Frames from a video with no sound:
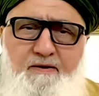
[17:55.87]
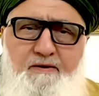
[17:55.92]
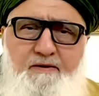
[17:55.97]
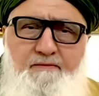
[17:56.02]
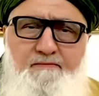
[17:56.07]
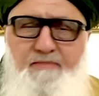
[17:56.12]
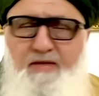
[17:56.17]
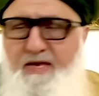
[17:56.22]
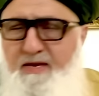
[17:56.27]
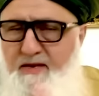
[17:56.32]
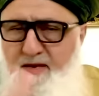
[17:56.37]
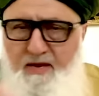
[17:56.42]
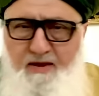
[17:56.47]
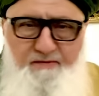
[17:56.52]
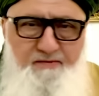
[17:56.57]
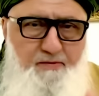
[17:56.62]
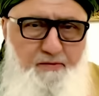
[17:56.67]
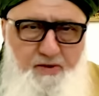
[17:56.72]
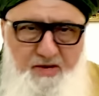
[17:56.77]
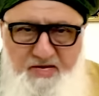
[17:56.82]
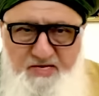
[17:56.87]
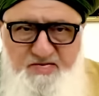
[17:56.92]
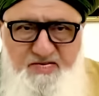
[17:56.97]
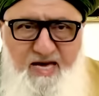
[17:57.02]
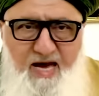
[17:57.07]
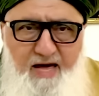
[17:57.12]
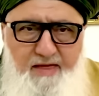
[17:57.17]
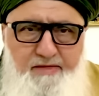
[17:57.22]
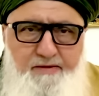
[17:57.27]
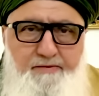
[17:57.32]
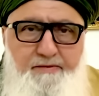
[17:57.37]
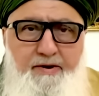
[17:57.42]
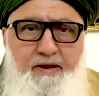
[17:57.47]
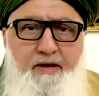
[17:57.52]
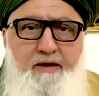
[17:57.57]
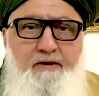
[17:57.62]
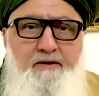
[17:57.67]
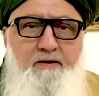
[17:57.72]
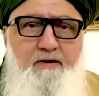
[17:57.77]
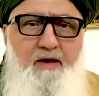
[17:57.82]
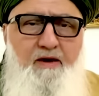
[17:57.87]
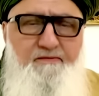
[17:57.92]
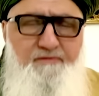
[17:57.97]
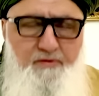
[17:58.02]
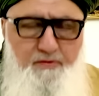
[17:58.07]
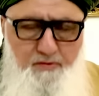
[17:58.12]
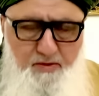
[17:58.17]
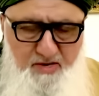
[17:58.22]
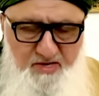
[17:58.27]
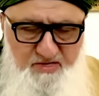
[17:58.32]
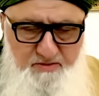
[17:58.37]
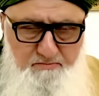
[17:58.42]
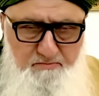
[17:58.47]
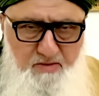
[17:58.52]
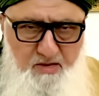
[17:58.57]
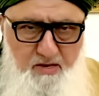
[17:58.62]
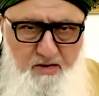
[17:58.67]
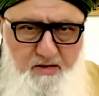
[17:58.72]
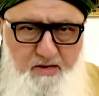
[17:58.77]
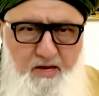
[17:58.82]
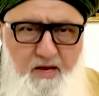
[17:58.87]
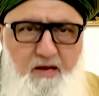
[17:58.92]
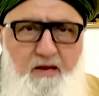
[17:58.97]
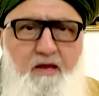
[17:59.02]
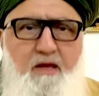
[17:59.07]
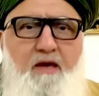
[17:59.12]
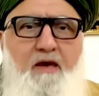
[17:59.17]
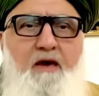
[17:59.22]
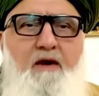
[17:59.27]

that everyone is gathering, everyone is meditating,